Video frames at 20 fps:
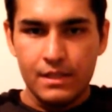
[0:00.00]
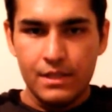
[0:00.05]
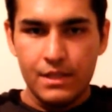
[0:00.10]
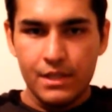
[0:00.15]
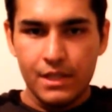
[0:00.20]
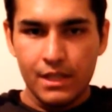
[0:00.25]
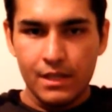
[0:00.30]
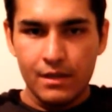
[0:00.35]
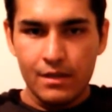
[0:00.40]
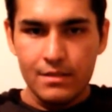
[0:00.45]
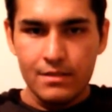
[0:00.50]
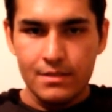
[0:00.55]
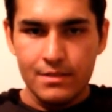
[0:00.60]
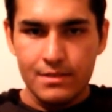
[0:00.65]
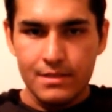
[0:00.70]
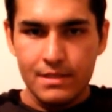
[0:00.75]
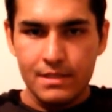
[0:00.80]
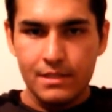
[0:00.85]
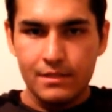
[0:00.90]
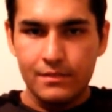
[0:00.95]
You can also
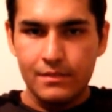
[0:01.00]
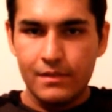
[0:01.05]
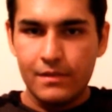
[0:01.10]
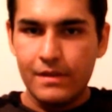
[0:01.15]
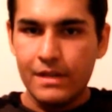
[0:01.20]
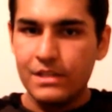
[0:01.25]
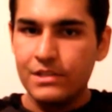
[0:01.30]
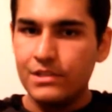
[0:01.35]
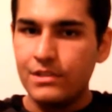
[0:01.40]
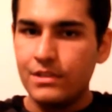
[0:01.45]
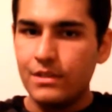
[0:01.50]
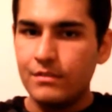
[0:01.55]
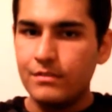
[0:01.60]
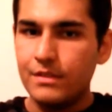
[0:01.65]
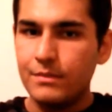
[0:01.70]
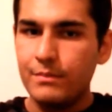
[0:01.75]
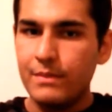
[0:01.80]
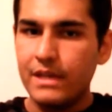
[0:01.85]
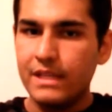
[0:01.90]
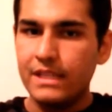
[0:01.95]
see the direction of
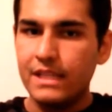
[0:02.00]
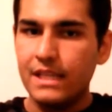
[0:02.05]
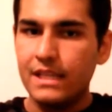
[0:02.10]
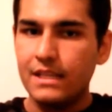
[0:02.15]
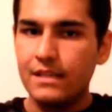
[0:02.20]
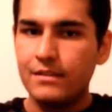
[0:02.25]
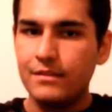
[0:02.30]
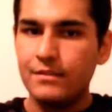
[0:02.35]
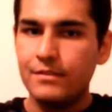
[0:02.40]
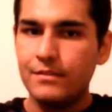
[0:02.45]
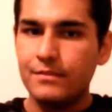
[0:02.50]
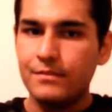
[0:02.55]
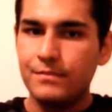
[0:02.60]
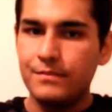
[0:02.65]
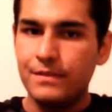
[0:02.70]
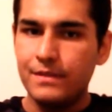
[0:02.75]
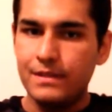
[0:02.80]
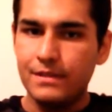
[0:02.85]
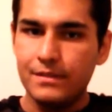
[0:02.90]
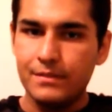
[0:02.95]
the magnetic
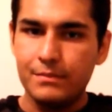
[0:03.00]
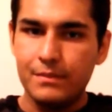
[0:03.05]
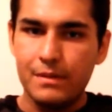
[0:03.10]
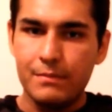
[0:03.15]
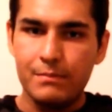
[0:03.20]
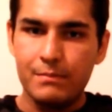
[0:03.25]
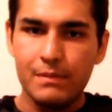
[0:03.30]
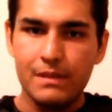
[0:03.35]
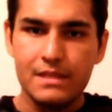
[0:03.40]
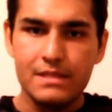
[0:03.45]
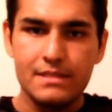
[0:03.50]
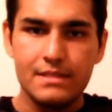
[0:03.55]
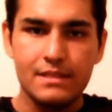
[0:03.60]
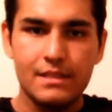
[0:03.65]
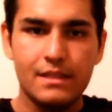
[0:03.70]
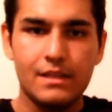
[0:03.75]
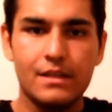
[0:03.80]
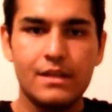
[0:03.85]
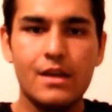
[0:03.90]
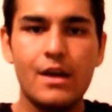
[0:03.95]
field by
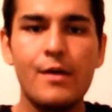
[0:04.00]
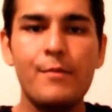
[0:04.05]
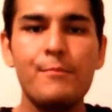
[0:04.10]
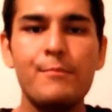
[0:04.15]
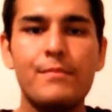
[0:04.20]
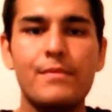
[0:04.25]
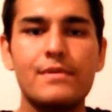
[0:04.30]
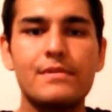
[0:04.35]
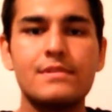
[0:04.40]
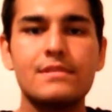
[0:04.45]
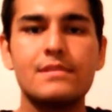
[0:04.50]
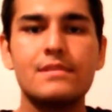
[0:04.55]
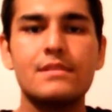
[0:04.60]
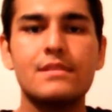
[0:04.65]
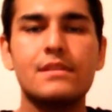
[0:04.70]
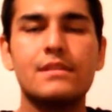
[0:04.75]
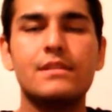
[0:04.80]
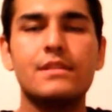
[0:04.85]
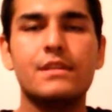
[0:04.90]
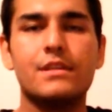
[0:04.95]
placing a compass
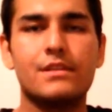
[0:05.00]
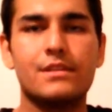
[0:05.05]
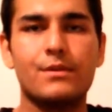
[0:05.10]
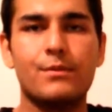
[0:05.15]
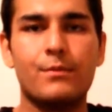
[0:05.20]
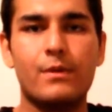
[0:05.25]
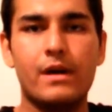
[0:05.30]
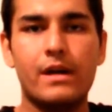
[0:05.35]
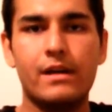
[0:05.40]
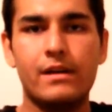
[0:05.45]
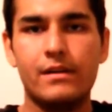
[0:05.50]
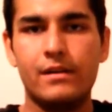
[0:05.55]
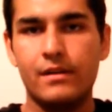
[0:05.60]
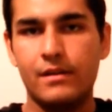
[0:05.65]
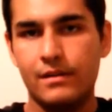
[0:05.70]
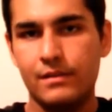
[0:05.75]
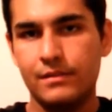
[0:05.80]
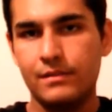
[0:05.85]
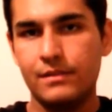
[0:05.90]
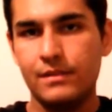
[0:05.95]
near the wire.
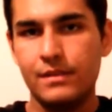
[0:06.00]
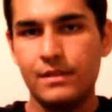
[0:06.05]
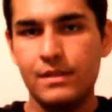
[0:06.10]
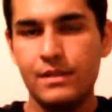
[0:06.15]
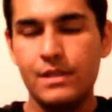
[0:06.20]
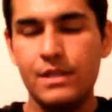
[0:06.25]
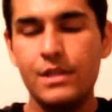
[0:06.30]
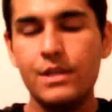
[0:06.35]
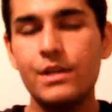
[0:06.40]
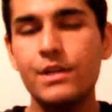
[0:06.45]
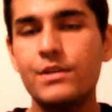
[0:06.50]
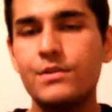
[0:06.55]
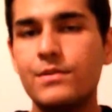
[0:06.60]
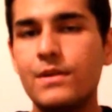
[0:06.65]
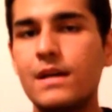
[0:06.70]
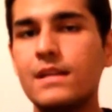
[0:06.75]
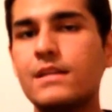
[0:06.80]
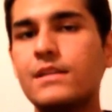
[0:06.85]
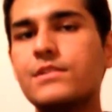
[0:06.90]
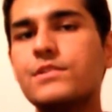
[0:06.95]
You can
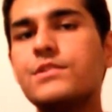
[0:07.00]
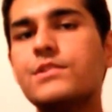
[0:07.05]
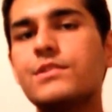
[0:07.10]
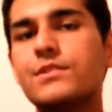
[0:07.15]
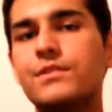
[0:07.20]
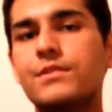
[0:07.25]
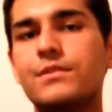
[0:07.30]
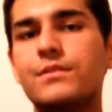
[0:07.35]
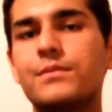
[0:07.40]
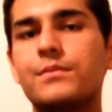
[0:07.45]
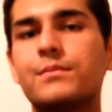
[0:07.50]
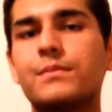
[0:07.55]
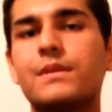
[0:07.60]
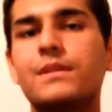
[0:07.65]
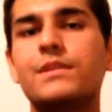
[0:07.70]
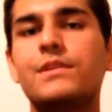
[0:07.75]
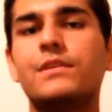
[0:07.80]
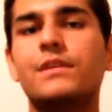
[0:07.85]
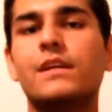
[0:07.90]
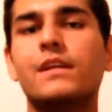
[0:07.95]
try that too by
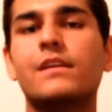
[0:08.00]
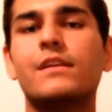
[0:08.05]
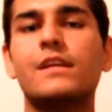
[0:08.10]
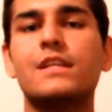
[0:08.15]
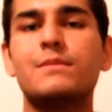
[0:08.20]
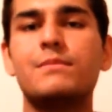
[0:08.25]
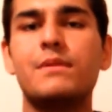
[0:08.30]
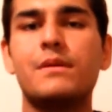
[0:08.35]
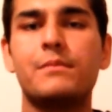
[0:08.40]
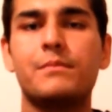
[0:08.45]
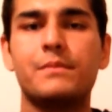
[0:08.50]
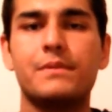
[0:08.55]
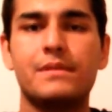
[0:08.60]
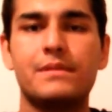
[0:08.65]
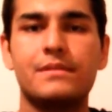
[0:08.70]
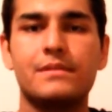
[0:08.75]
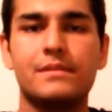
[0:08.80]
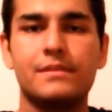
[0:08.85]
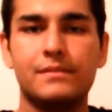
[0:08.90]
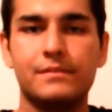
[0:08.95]
doing an experiment.
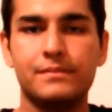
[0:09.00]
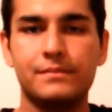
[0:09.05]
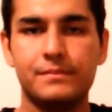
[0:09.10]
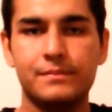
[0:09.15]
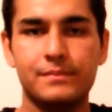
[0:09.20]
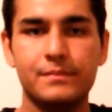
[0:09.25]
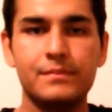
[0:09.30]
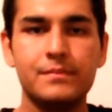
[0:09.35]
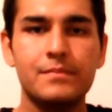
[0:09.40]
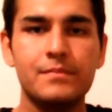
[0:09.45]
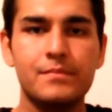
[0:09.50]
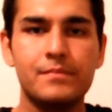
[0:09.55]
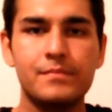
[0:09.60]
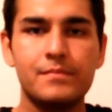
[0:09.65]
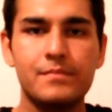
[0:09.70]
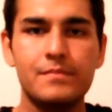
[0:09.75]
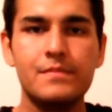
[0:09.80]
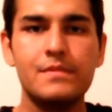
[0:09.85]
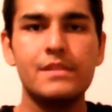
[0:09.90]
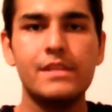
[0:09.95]

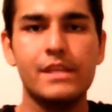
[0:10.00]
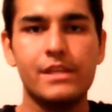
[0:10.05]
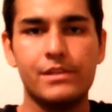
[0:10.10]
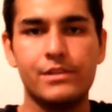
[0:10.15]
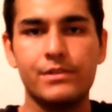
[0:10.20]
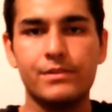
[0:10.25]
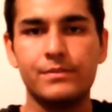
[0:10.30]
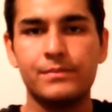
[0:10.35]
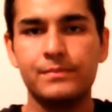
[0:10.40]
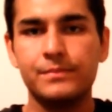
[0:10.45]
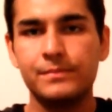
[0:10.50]
Thank you.